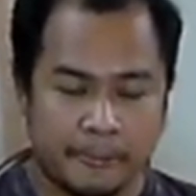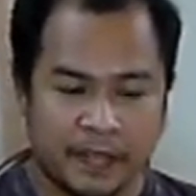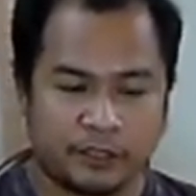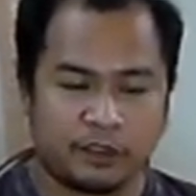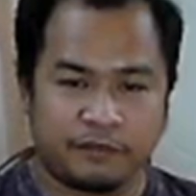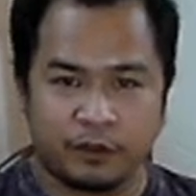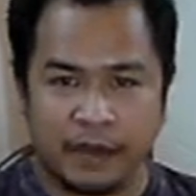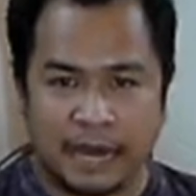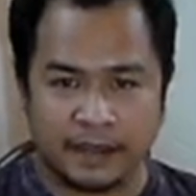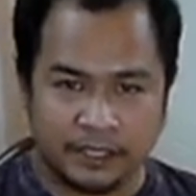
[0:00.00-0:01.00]
So if you
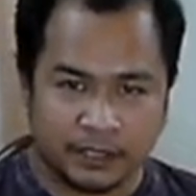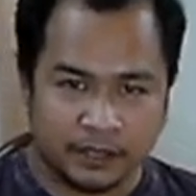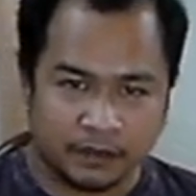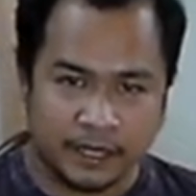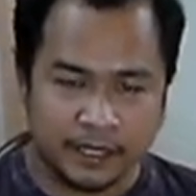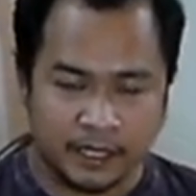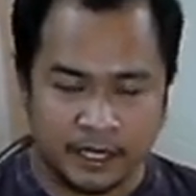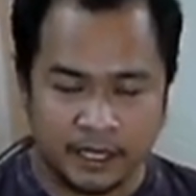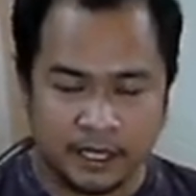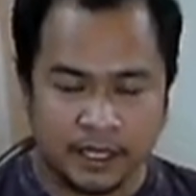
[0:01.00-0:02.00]
had this
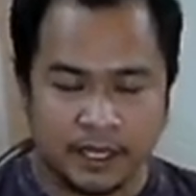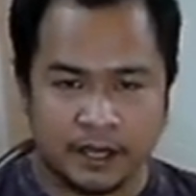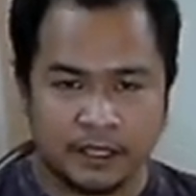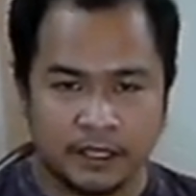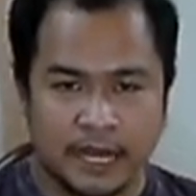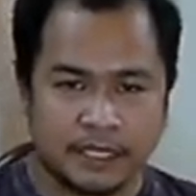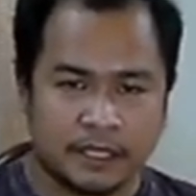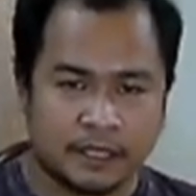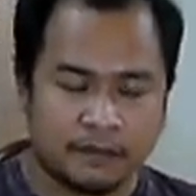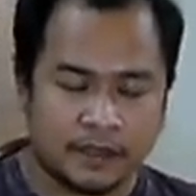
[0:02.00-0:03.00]
correctly on the last
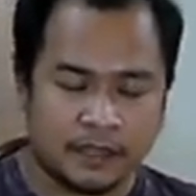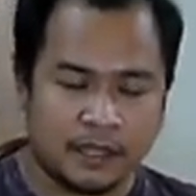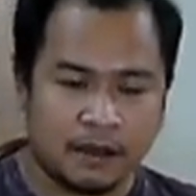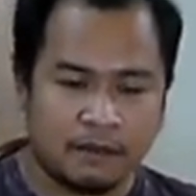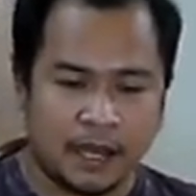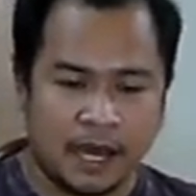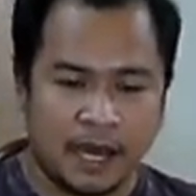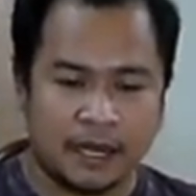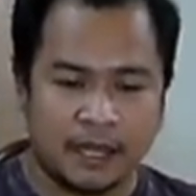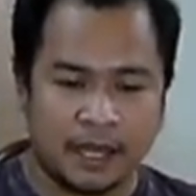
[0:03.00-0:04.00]
activity that we
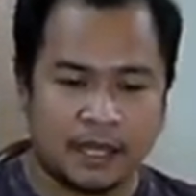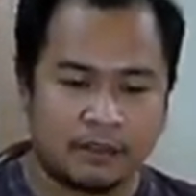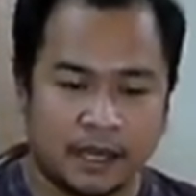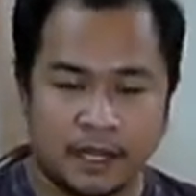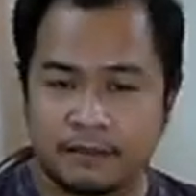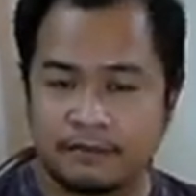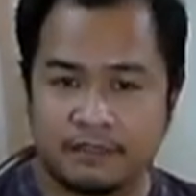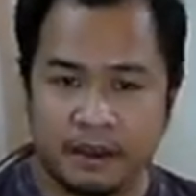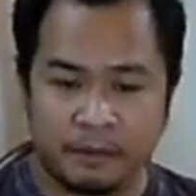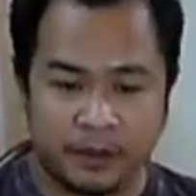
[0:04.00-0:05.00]
had, then you get
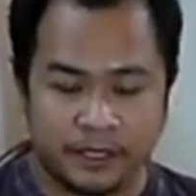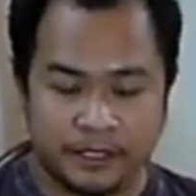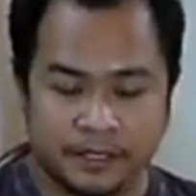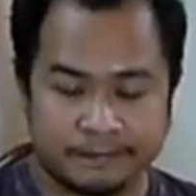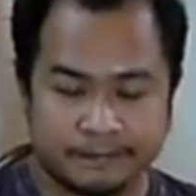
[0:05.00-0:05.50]
5 points.